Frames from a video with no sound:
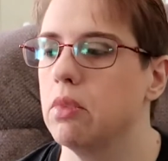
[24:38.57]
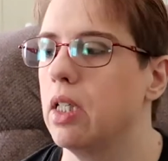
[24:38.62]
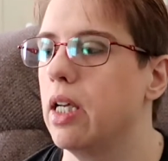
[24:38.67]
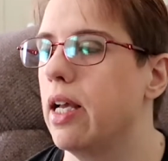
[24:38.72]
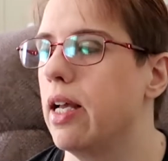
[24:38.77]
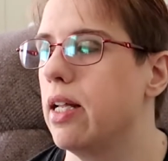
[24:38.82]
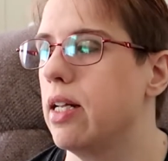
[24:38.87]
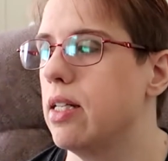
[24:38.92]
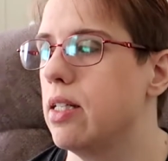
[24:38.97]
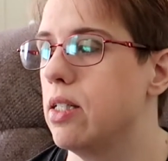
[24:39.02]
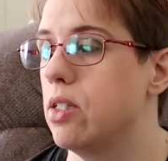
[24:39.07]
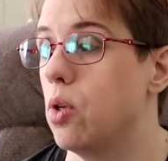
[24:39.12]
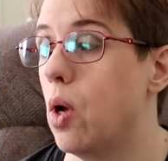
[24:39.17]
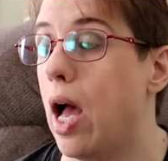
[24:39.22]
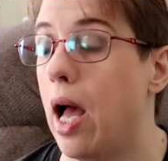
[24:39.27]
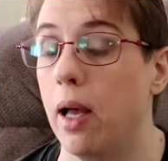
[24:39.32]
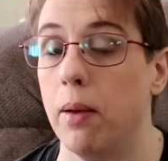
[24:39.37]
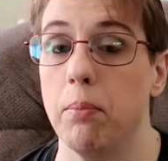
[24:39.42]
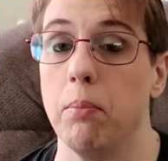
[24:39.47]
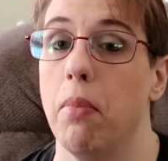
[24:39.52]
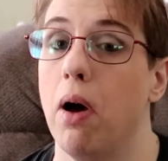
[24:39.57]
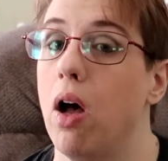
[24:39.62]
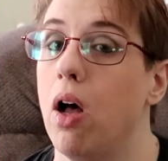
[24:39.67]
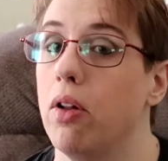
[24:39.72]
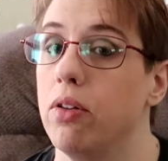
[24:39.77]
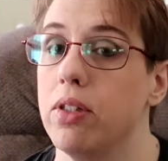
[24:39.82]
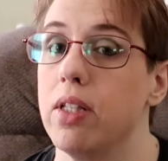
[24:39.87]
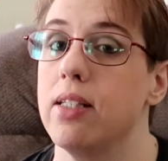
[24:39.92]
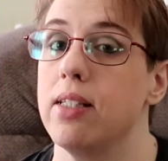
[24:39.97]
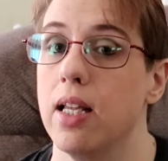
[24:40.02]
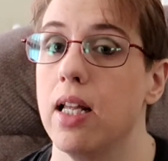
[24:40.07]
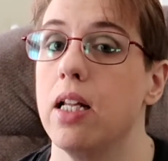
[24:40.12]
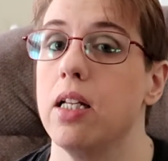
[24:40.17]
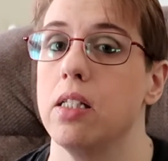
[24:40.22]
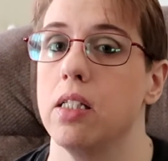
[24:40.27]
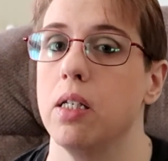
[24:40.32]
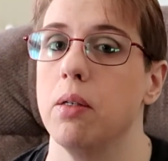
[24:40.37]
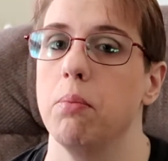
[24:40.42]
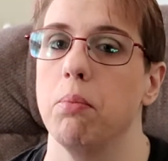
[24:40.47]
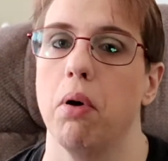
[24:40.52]
And so I bought this
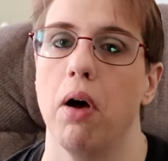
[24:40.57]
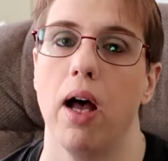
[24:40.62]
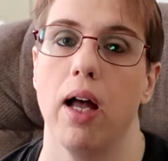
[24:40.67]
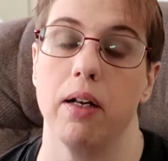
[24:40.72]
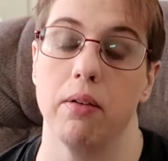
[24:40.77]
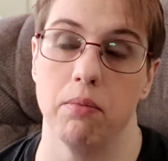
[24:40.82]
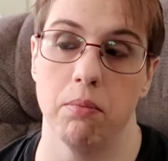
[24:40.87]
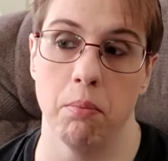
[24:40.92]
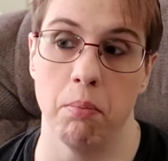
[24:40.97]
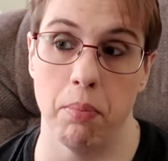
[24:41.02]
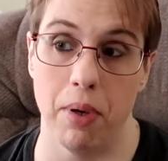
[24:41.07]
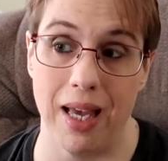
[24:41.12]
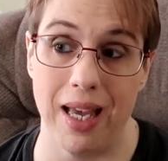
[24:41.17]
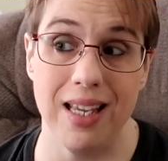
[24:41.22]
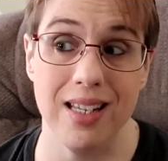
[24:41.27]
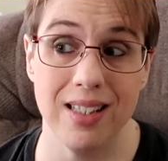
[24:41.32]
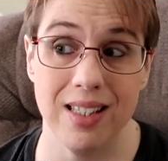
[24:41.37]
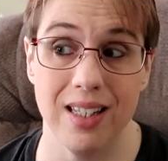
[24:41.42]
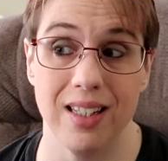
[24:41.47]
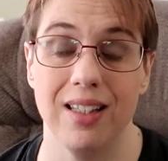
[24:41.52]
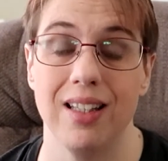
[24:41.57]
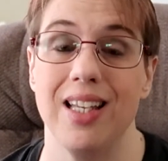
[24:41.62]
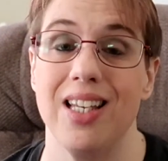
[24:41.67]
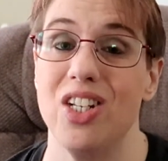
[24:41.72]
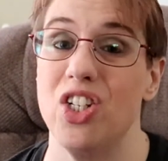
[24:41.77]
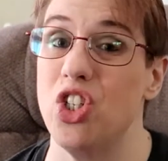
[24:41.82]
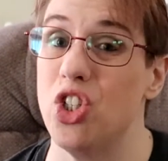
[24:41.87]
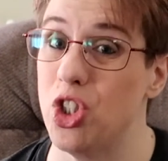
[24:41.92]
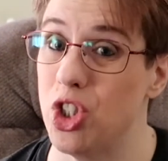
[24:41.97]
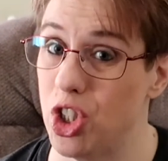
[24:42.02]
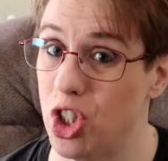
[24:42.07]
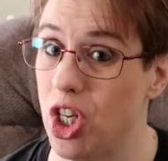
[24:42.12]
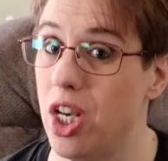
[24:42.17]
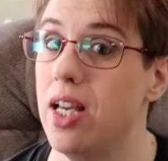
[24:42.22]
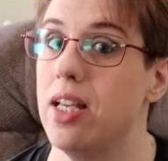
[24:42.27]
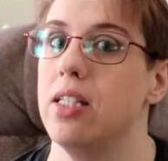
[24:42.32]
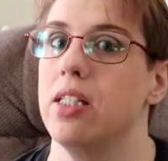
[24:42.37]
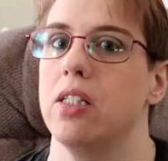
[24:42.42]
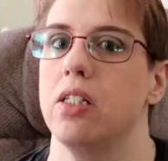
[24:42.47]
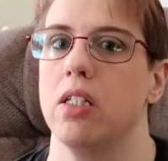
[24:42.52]
Instant Pot basically
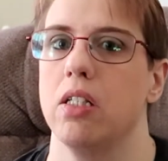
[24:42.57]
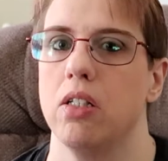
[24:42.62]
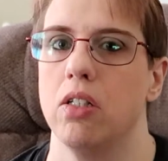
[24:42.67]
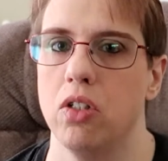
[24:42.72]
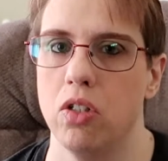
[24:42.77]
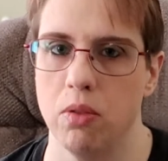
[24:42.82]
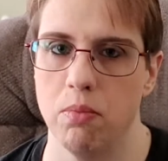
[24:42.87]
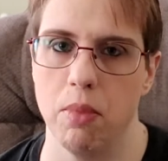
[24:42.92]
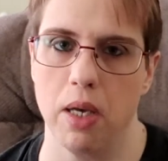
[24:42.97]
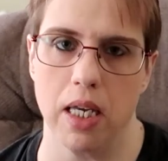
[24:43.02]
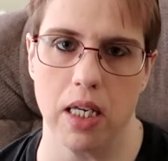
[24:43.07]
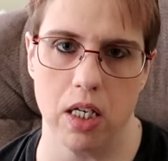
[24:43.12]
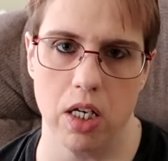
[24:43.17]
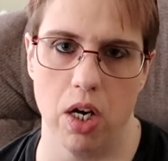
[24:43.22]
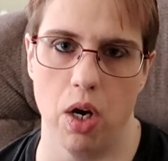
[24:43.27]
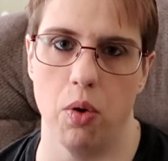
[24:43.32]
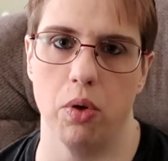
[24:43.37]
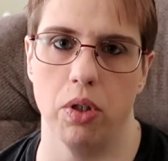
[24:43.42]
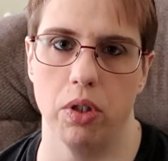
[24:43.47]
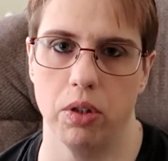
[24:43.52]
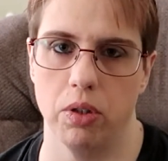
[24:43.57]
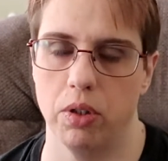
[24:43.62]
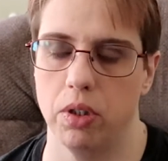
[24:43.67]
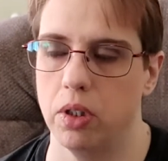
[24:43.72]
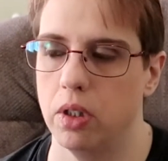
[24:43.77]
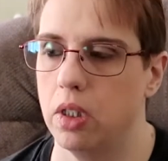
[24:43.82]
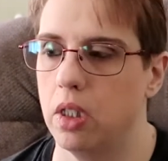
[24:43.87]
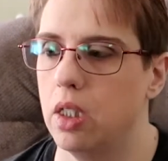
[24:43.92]
just to make yogurt.